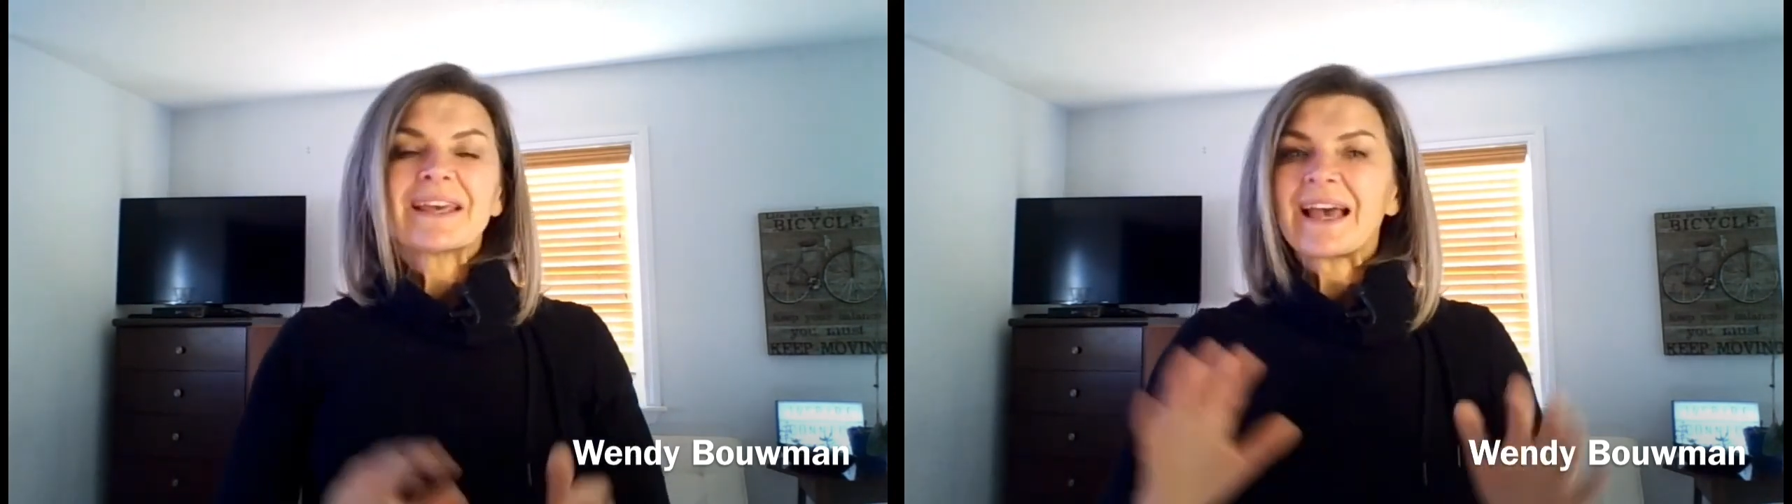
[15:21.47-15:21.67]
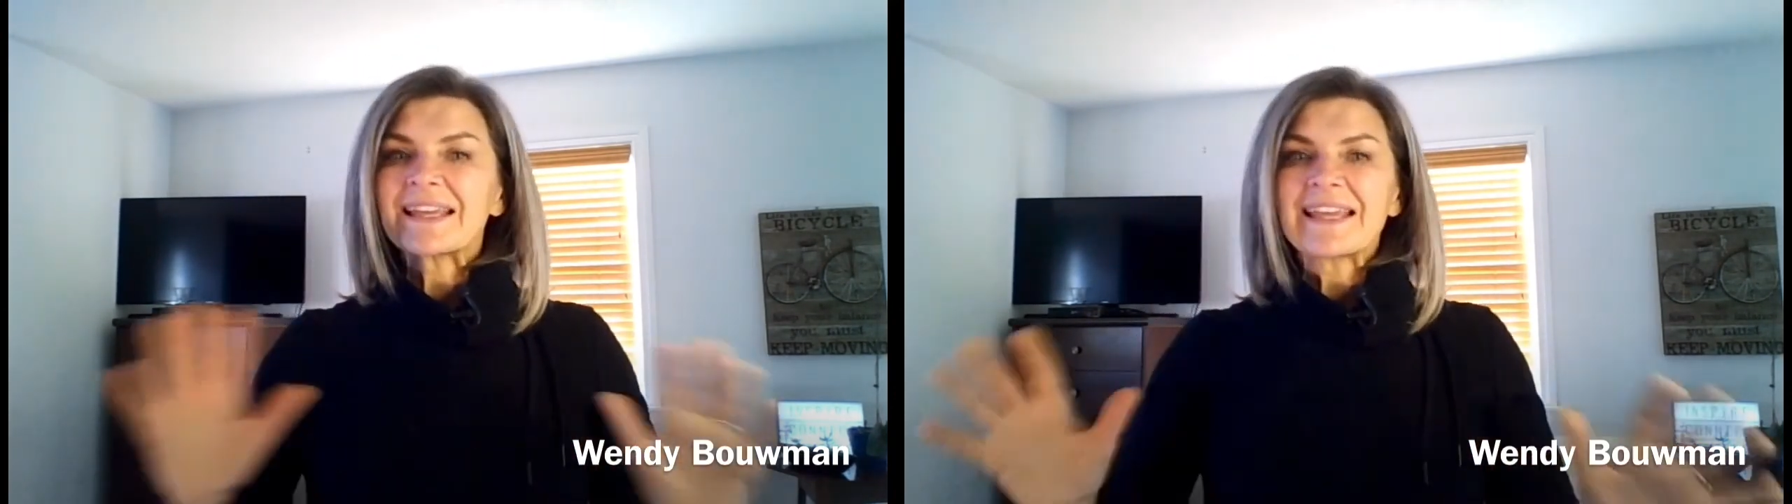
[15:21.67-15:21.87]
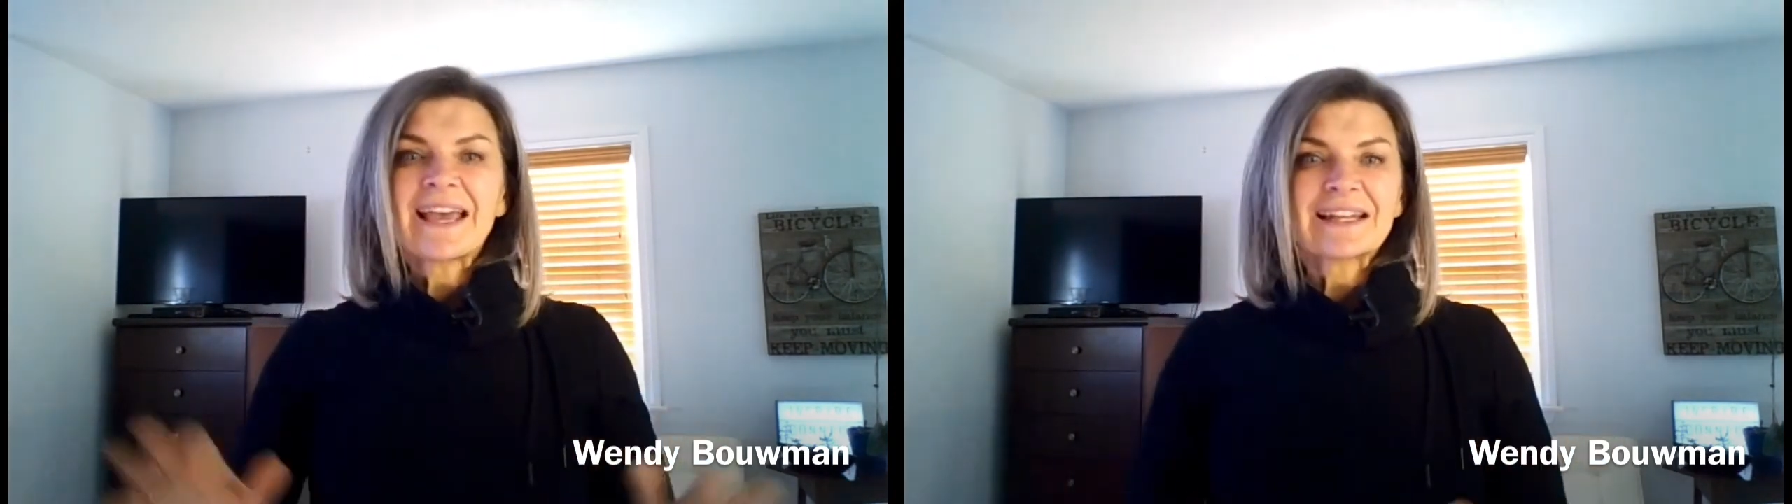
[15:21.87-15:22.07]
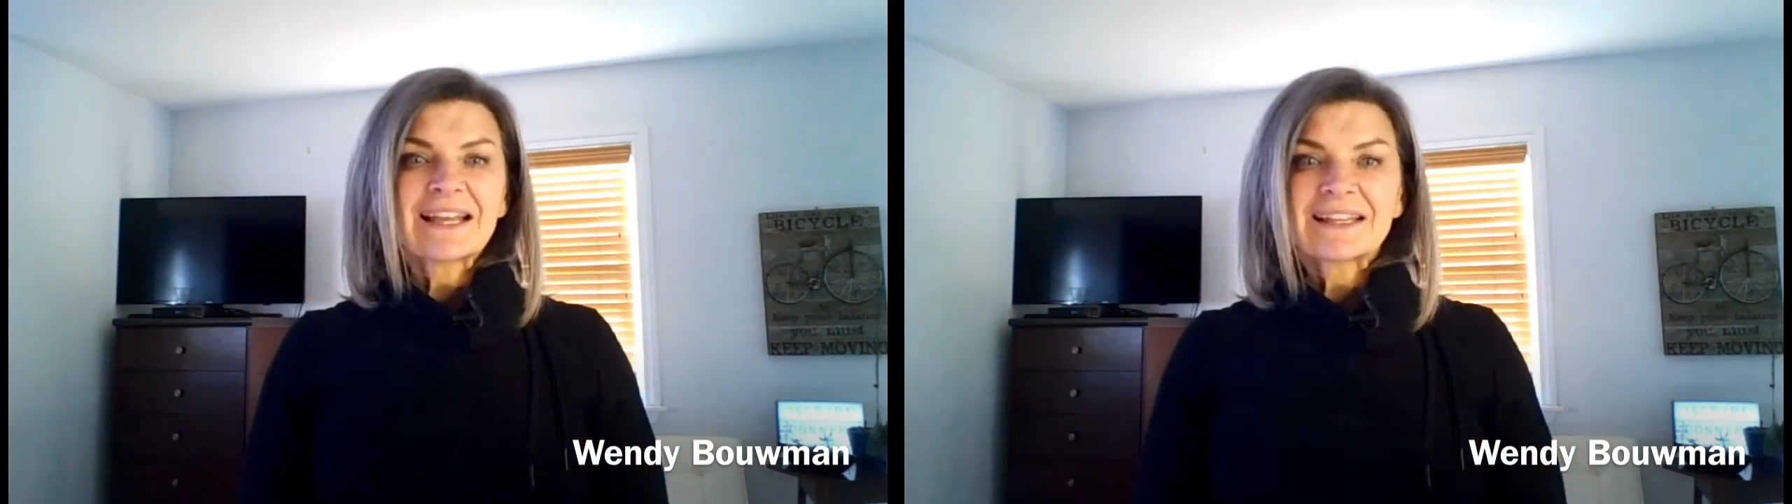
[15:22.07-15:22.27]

again,